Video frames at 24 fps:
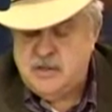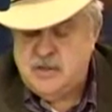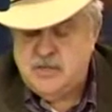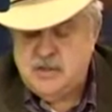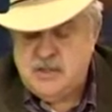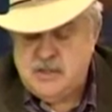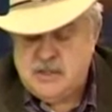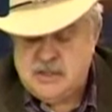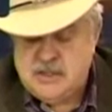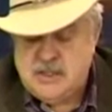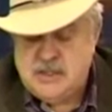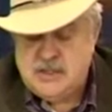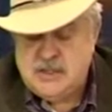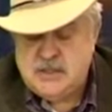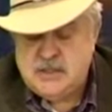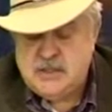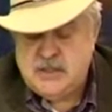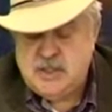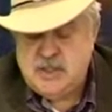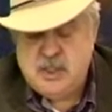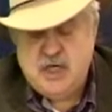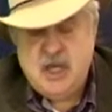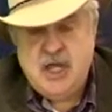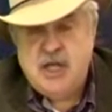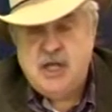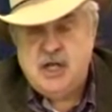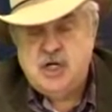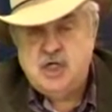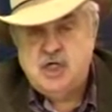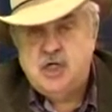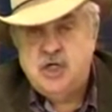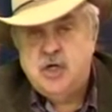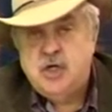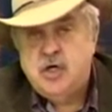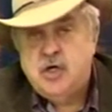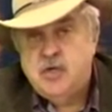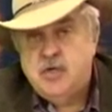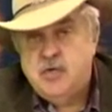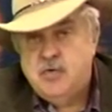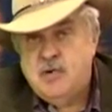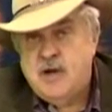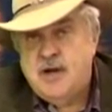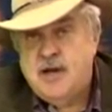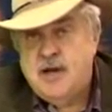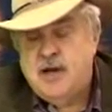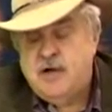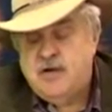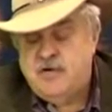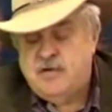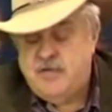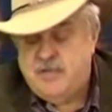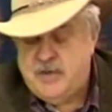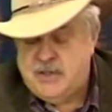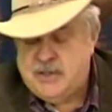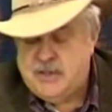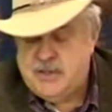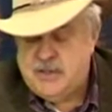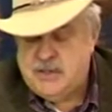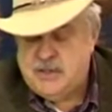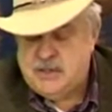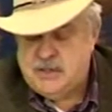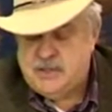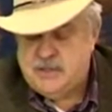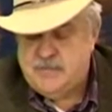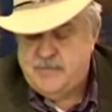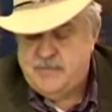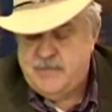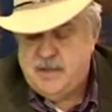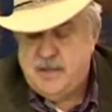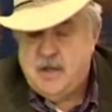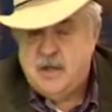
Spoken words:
that resisted change went out of business.